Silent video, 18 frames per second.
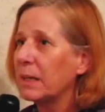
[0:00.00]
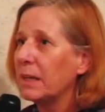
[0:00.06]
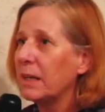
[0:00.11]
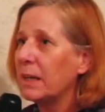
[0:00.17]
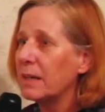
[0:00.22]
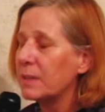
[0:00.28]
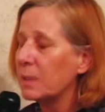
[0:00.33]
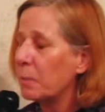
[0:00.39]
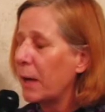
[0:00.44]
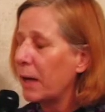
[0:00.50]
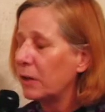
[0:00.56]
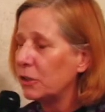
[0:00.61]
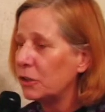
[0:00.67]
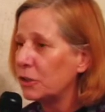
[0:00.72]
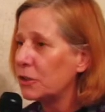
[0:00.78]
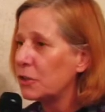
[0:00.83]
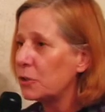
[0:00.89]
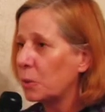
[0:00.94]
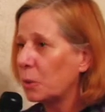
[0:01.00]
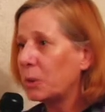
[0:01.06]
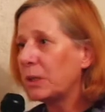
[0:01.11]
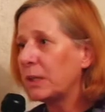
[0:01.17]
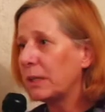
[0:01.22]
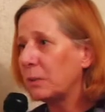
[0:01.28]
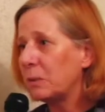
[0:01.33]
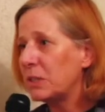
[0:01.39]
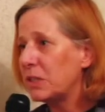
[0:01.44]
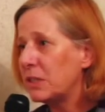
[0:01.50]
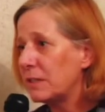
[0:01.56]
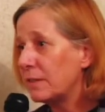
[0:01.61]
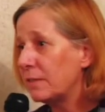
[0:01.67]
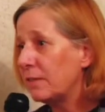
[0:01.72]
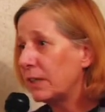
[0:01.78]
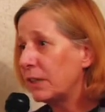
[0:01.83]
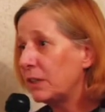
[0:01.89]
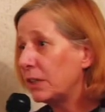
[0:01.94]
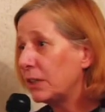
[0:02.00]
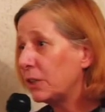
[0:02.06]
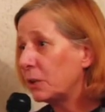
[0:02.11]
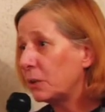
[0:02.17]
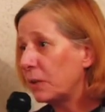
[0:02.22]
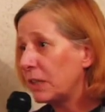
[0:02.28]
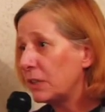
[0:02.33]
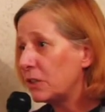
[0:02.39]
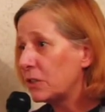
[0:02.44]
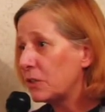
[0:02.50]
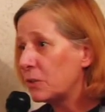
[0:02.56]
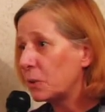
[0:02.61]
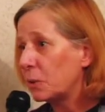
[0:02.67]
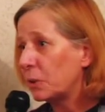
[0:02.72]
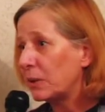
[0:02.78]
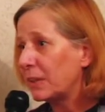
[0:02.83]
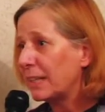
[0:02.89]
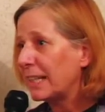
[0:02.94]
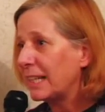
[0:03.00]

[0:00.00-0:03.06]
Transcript: it's about your story, which is a very courageous story.